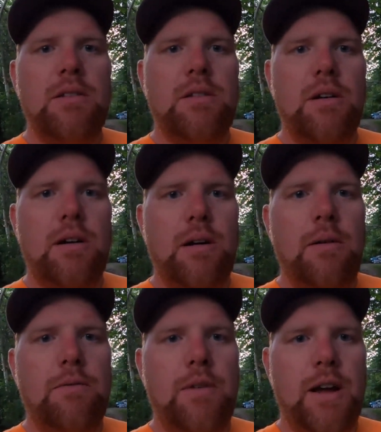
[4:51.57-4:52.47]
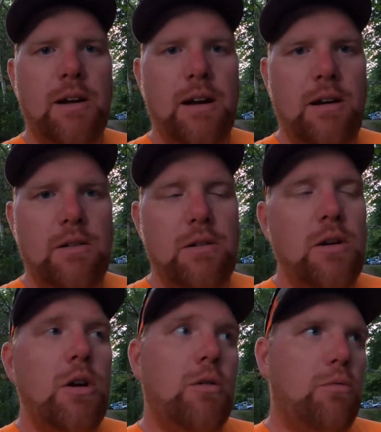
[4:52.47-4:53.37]
to figure out
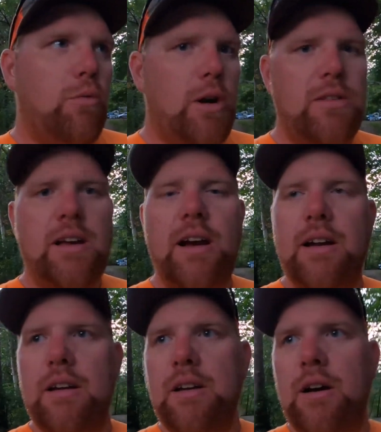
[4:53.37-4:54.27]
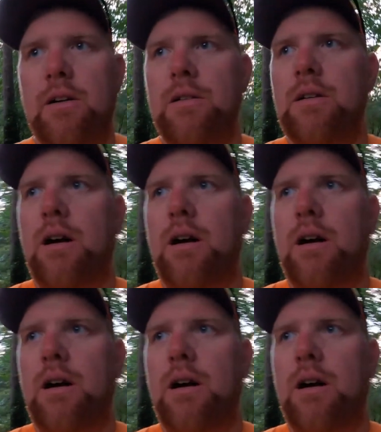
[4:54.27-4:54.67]
where they got to go.